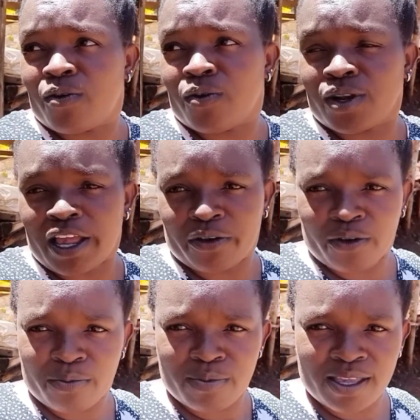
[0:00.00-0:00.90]

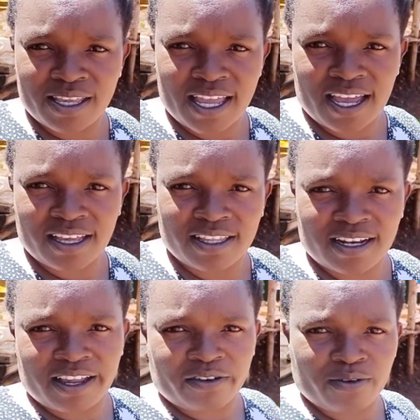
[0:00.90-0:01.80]
Nairobi, yeah, the
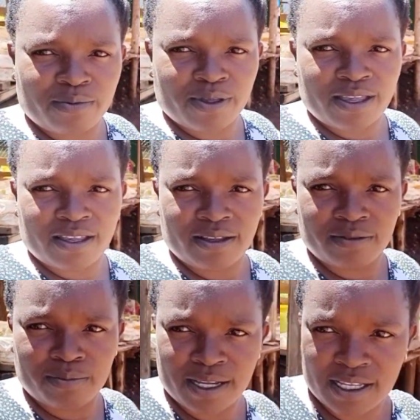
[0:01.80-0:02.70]
Nairobi
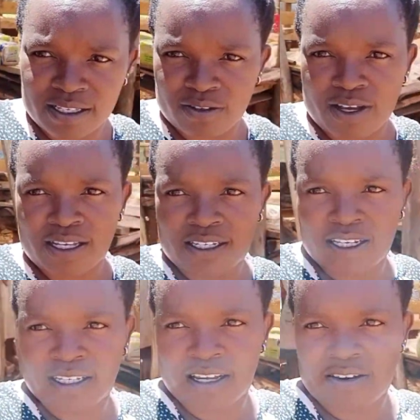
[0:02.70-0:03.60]
place. You can see it's
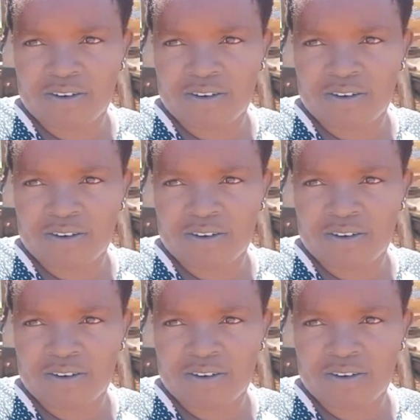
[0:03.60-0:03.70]
around